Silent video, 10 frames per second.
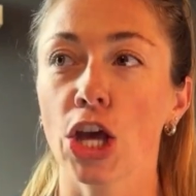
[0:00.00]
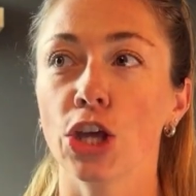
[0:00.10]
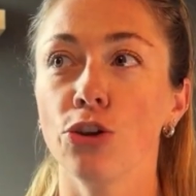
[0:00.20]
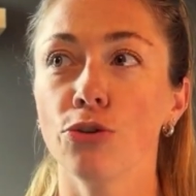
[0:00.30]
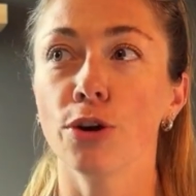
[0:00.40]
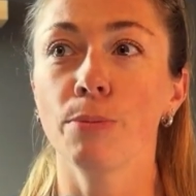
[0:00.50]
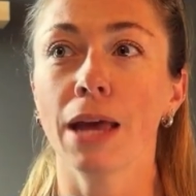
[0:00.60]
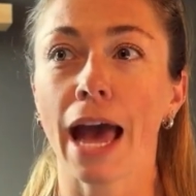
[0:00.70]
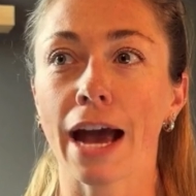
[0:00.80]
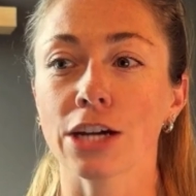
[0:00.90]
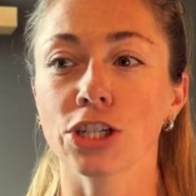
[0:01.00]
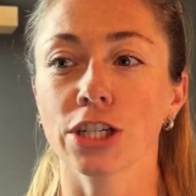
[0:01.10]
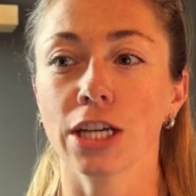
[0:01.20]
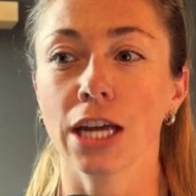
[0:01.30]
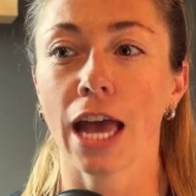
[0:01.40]
you could be
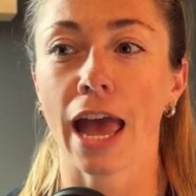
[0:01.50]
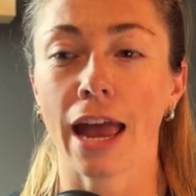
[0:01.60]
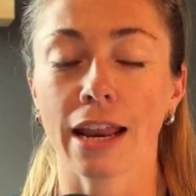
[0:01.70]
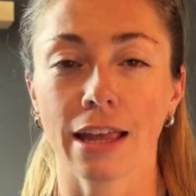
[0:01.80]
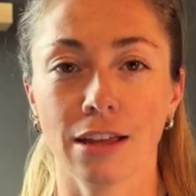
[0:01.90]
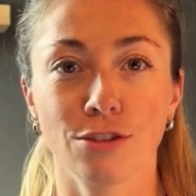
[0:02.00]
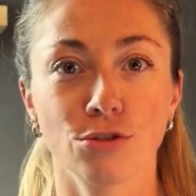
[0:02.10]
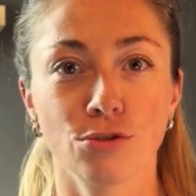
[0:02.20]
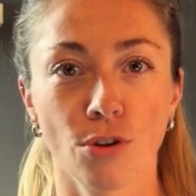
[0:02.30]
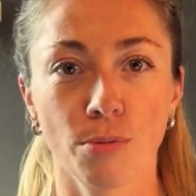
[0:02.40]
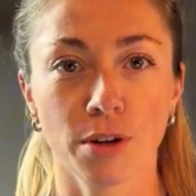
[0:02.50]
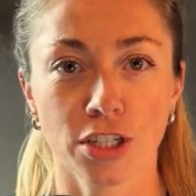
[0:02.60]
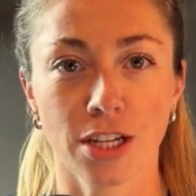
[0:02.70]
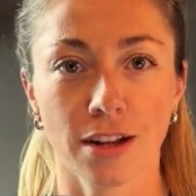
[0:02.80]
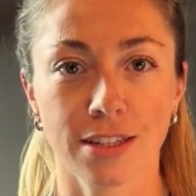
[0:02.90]
actually adding in so much
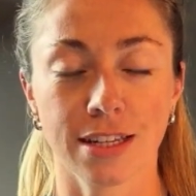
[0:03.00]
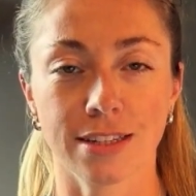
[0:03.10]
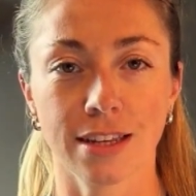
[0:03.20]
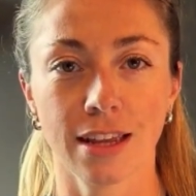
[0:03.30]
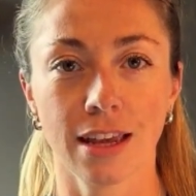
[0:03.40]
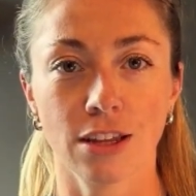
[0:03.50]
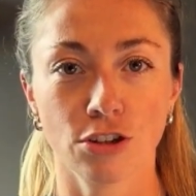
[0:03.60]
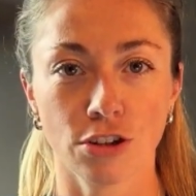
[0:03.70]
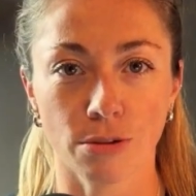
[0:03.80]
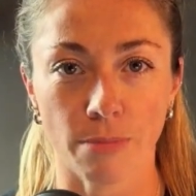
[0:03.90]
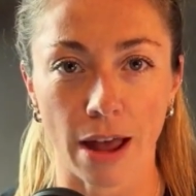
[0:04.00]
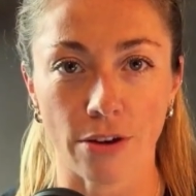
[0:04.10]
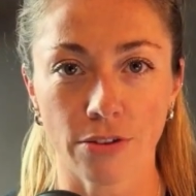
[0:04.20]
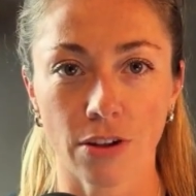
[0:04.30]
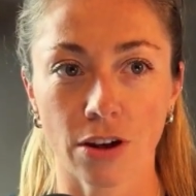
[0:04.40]
toxicity into your
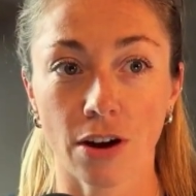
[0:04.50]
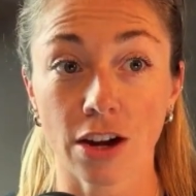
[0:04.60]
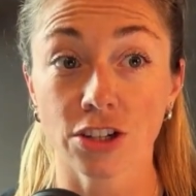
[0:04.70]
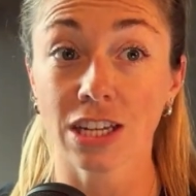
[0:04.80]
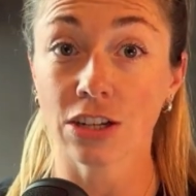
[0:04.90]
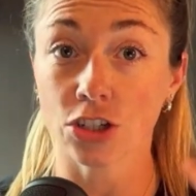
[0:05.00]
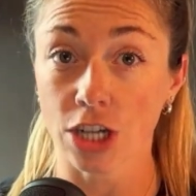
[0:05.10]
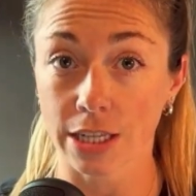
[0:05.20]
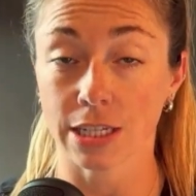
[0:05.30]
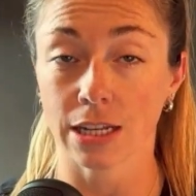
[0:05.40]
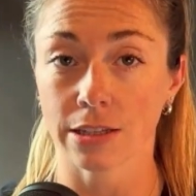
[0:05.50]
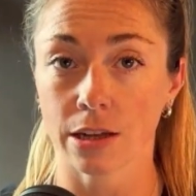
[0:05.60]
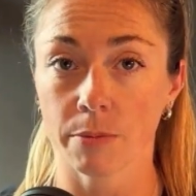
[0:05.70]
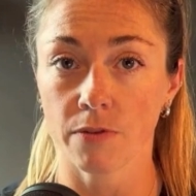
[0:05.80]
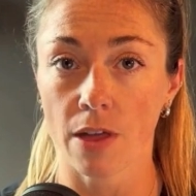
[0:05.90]
mouth that you're actually ingesting
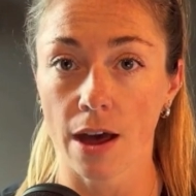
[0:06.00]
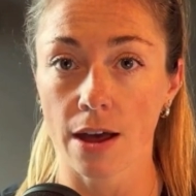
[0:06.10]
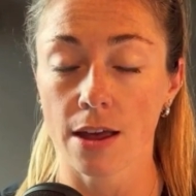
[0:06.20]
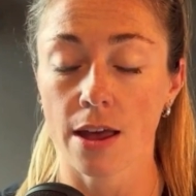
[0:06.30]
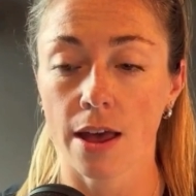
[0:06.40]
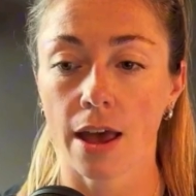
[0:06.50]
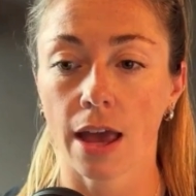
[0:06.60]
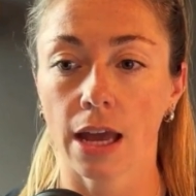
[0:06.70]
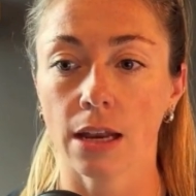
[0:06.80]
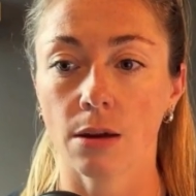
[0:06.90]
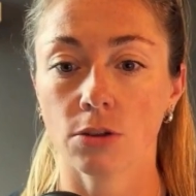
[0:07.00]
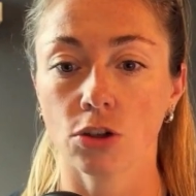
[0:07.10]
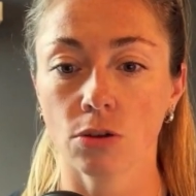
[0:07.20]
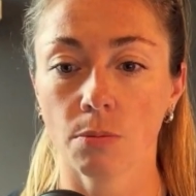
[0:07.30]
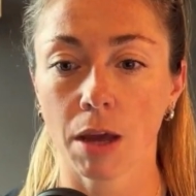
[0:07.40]
some that. And
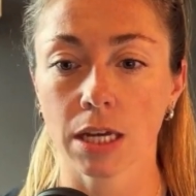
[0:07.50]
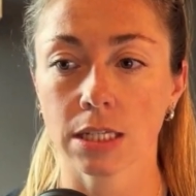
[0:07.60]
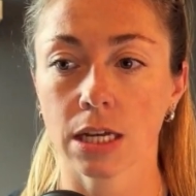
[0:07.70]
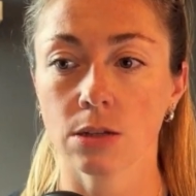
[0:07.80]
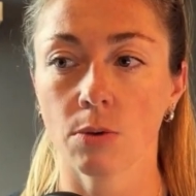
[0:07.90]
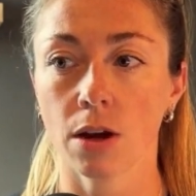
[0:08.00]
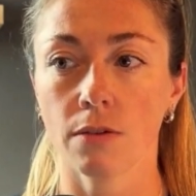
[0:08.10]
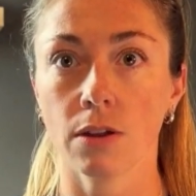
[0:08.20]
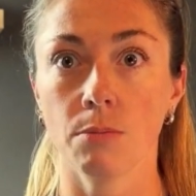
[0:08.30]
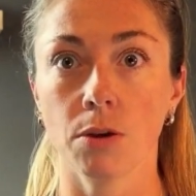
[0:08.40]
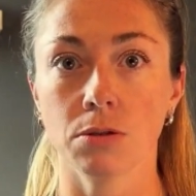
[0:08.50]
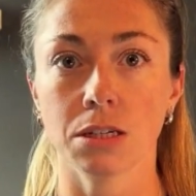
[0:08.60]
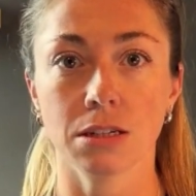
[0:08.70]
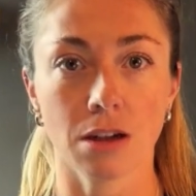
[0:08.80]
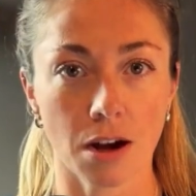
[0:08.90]
toothpaste is one of the most
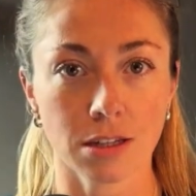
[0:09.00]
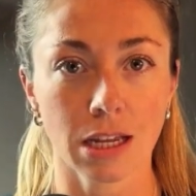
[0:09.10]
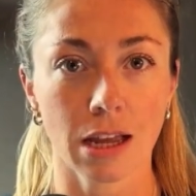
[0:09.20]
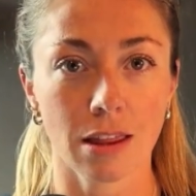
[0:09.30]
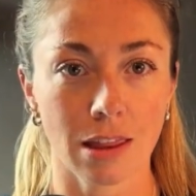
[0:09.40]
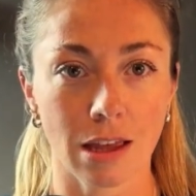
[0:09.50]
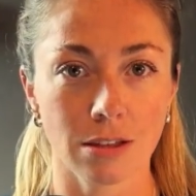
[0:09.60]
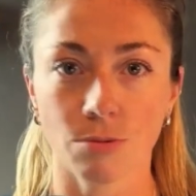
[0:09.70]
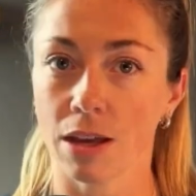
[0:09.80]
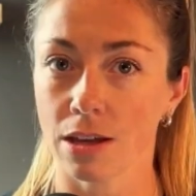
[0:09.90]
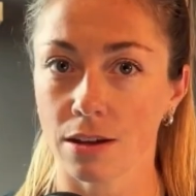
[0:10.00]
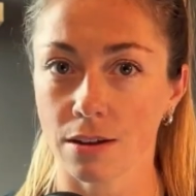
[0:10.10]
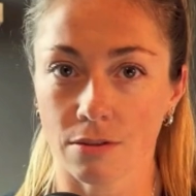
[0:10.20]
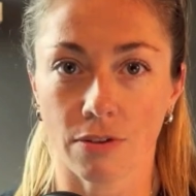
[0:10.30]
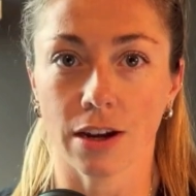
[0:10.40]
toxic things we
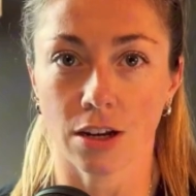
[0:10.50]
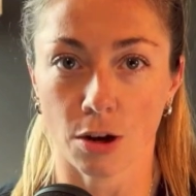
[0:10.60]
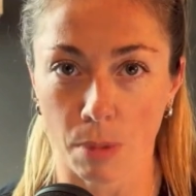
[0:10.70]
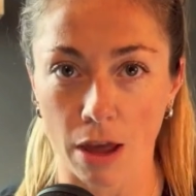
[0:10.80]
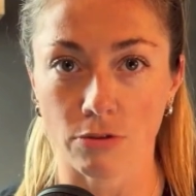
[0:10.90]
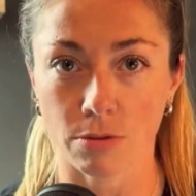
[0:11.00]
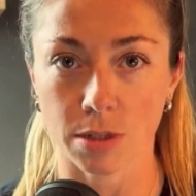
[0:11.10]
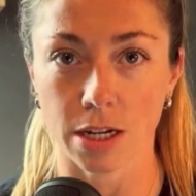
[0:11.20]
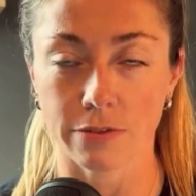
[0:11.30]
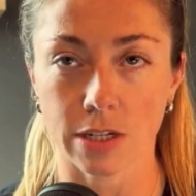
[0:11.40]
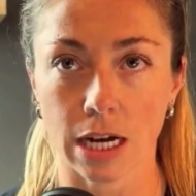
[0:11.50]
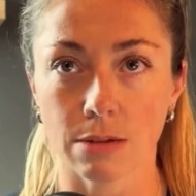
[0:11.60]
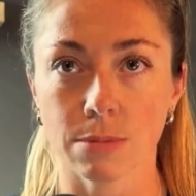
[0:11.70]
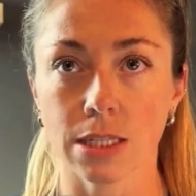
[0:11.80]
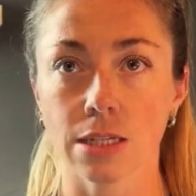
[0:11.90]
can find in our bathroom a lot of
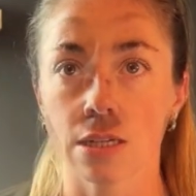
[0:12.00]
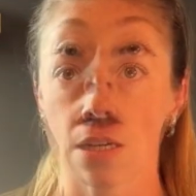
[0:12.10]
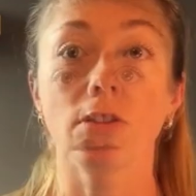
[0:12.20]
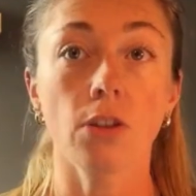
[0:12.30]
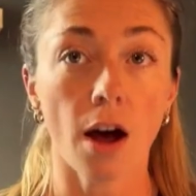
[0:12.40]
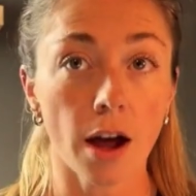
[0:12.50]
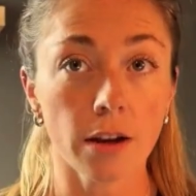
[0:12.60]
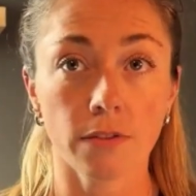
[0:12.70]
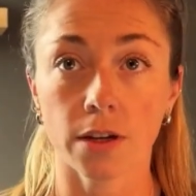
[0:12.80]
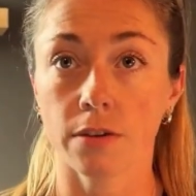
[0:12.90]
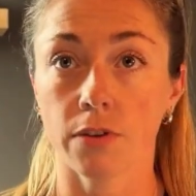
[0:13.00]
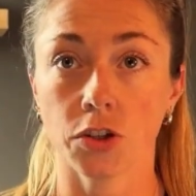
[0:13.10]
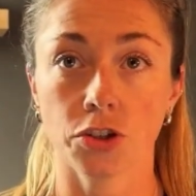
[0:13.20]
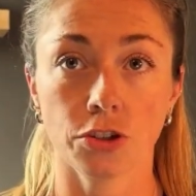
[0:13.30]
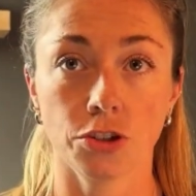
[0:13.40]
times. A lot of the
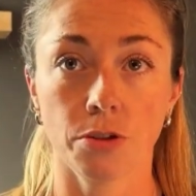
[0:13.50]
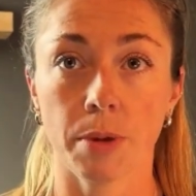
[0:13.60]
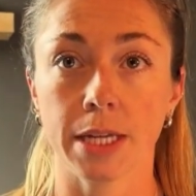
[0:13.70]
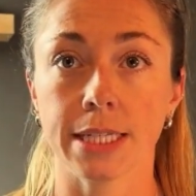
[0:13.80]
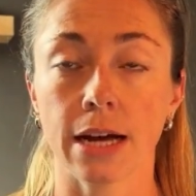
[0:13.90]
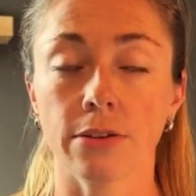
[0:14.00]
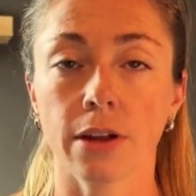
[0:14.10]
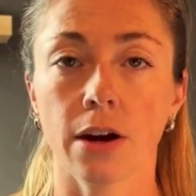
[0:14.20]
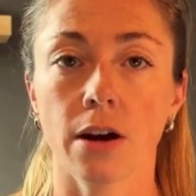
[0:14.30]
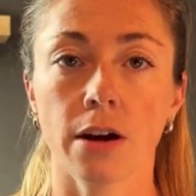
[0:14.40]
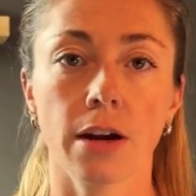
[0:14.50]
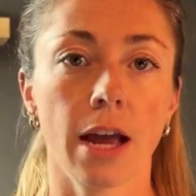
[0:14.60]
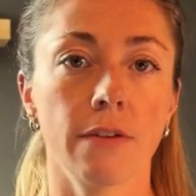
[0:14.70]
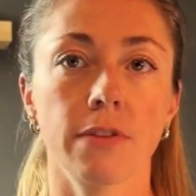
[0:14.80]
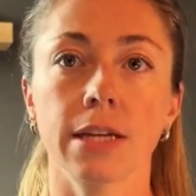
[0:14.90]
conventional toothpaste out there are going to
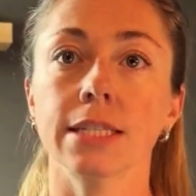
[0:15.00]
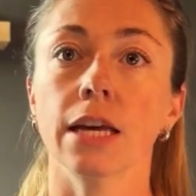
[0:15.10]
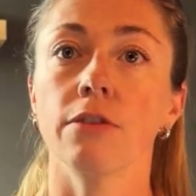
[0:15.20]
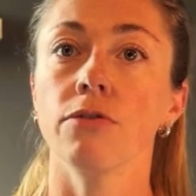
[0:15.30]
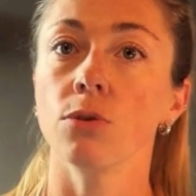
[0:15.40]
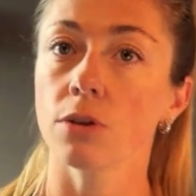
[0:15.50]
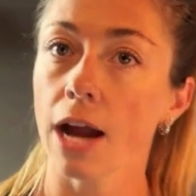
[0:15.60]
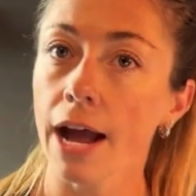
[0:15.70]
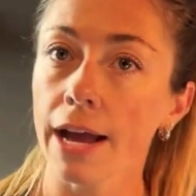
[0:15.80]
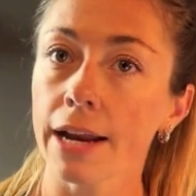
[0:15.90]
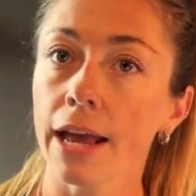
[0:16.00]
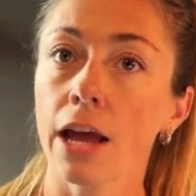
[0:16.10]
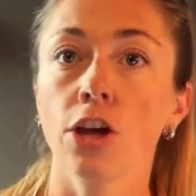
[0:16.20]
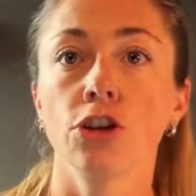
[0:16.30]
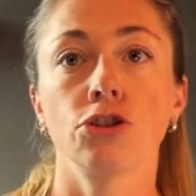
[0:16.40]
have things like fluoride,
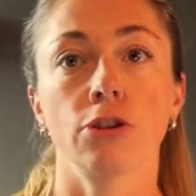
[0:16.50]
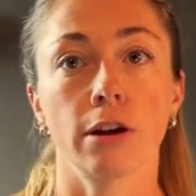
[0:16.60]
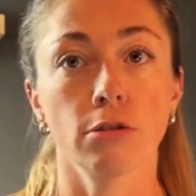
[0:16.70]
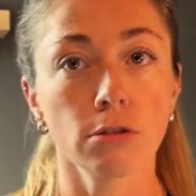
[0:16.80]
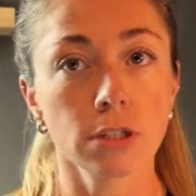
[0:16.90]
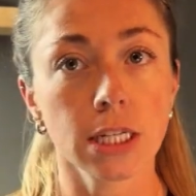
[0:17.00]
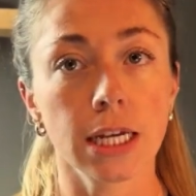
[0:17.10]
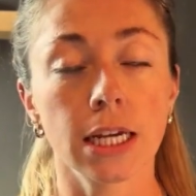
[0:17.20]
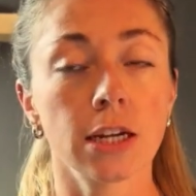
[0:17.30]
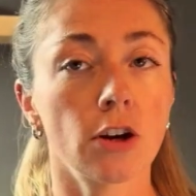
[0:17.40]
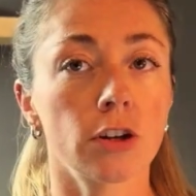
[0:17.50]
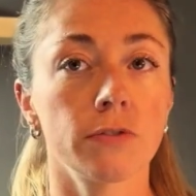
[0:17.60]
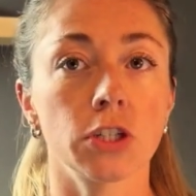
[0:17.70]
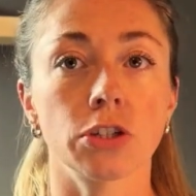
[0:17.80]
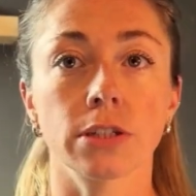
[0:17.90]
triclosan,
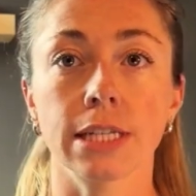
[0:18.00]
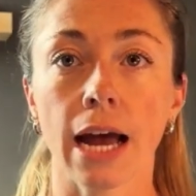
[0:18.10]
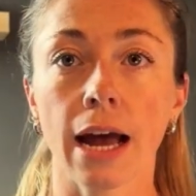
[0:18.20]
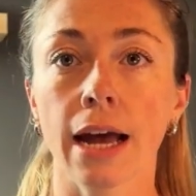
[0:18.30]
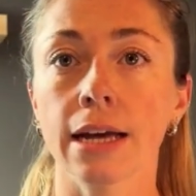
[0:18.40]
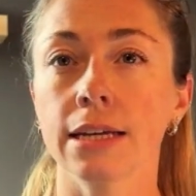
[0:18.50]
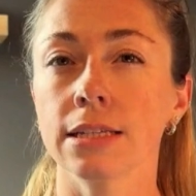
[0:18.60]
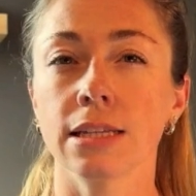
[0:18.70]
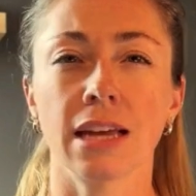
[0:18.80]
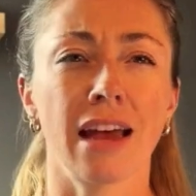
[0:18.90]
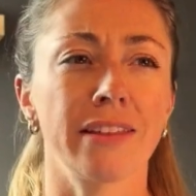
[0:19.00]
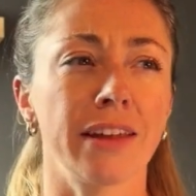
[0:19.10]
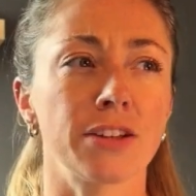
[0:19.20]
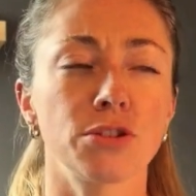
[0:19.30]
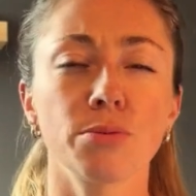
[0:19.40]
artificial dyes. They add
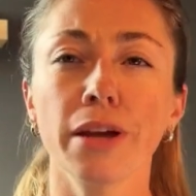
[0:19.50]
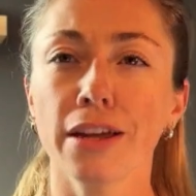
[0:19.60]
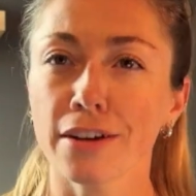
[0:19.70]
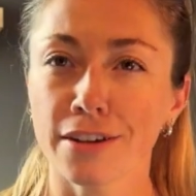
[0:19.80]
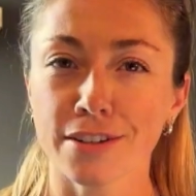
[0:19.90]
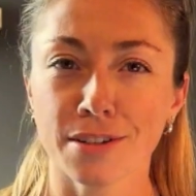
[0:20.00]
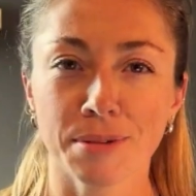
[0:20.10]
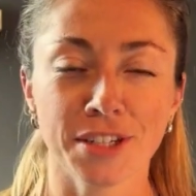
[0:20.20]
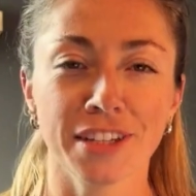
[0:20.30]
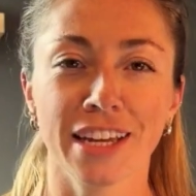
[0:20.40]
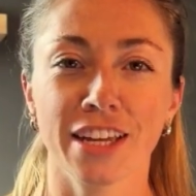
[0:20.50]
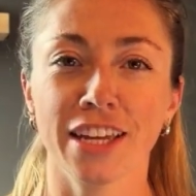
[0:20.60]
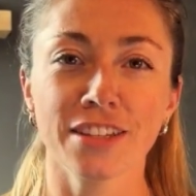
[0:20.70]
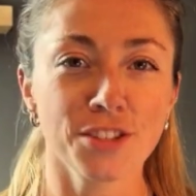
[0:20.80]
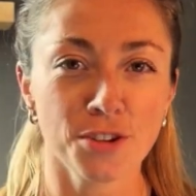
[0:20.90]
like sweeteners, especially in
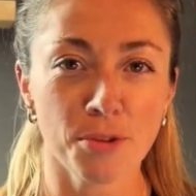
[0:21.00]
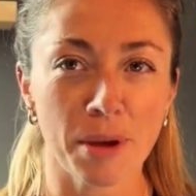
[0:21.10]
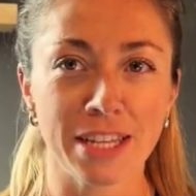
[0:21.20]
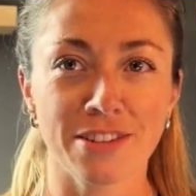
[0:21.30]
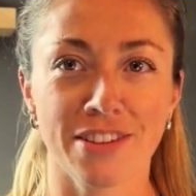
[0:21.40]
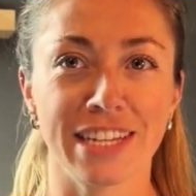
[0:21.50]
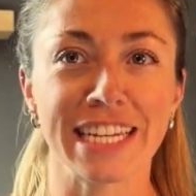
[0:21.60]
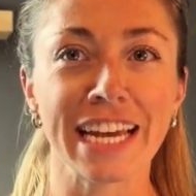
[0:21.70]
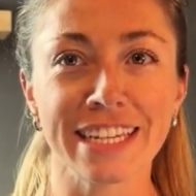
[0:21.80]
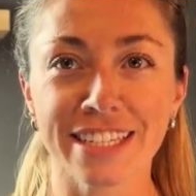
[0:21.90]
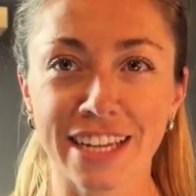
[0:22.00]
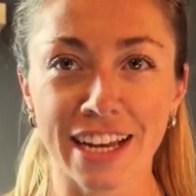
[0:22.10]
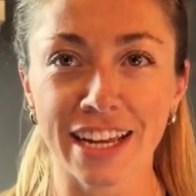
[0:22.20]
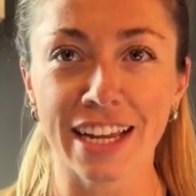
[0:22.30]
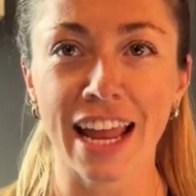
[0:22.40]
kids' toothpaste, that they taste
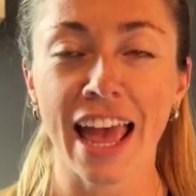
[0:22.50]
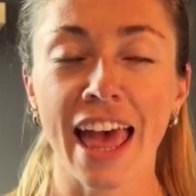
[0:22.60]
good.